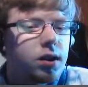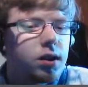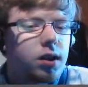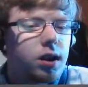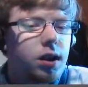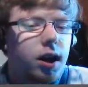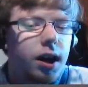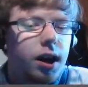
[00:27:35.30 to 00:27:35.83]

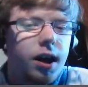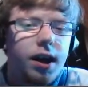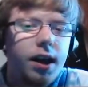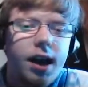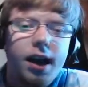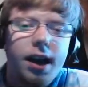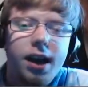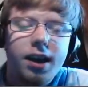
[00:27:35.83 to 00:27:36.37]

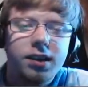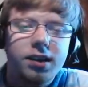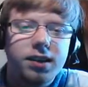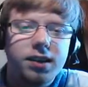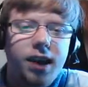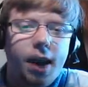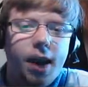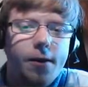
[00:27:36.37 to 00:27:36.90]
Lele is
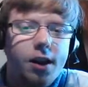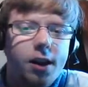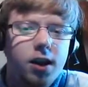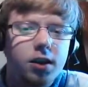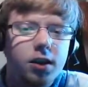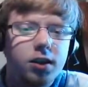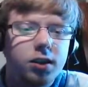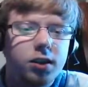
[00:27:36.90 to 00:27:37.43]
carrying
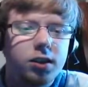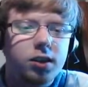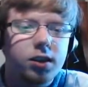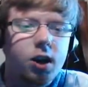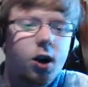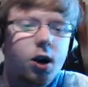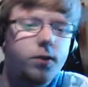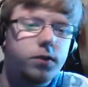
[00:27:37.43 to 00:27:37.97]
the
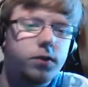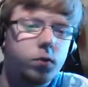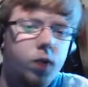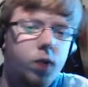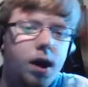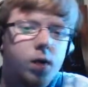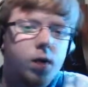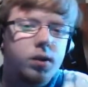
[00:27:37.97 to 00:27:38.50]
Scarf as
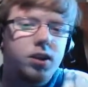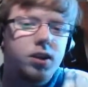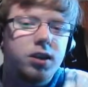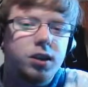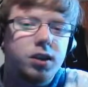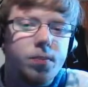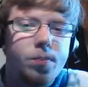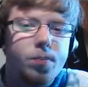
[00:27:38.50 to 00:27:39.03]
well, which is
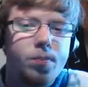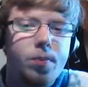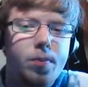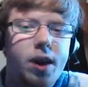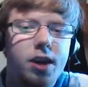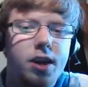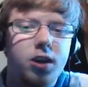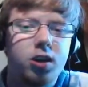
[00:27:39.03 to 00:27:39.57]
a
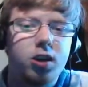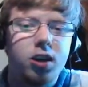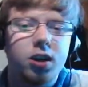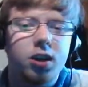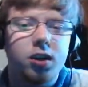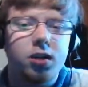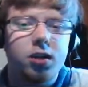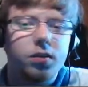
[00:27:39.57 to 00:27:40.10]

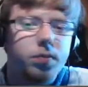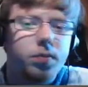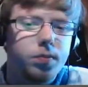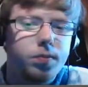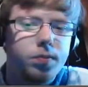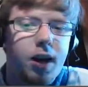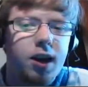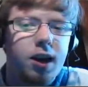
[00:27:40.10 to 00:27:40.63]
major
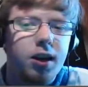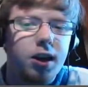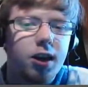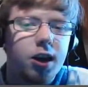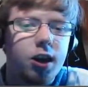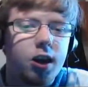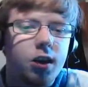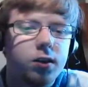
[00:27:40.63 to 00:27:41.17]
pain in the
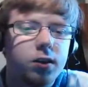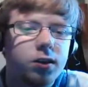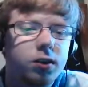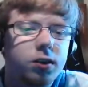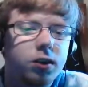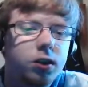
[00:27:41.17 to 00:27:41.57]
arse.